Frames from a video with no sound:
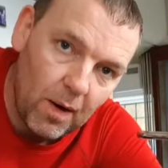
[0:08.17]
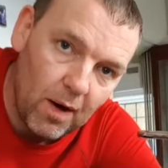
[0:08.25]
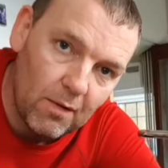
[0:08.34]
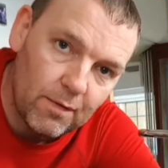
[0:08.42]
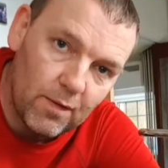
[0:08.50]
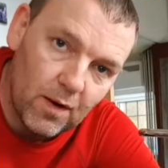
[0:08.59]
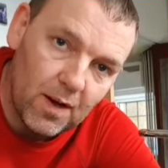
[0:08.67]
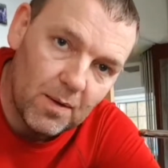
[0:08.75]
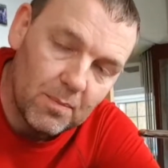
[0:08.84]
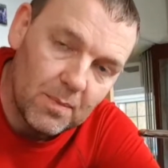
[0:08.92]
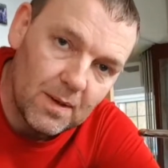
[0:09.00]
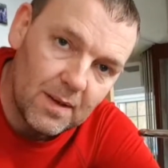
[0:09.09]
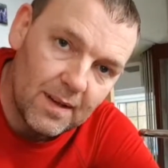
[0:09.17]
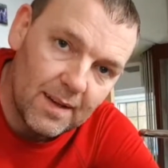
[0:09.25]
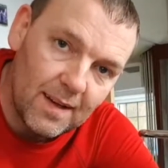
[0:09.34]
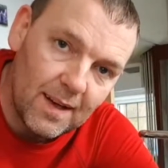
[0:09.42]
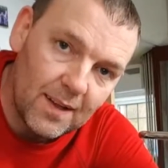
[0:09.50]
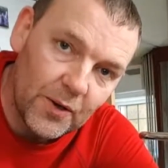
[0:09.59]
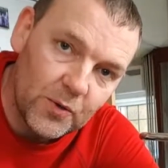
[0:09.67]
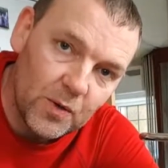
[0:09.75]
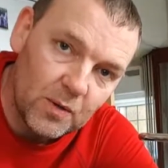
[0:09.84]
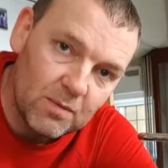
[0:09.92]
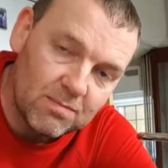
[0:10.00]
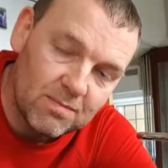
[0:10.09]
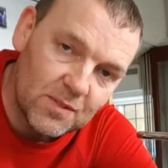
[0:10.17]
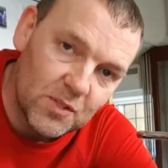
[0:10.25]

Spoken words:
pot from a local